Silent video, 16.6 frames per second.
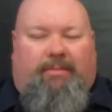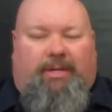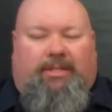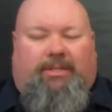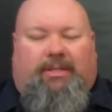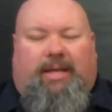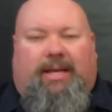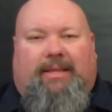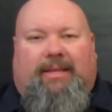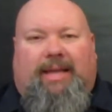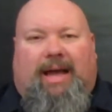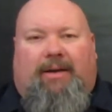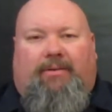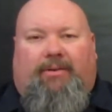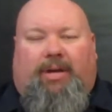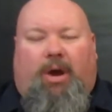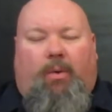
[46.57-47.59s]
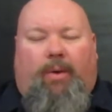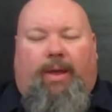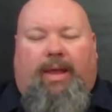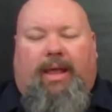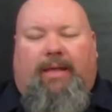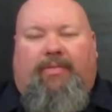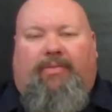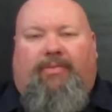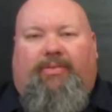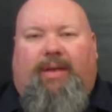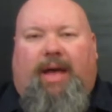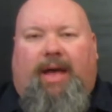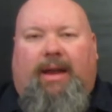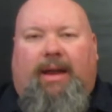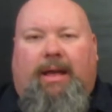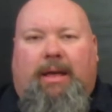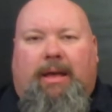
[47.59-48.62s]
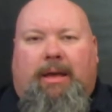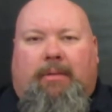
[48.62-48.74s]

much like the outgoing Insight,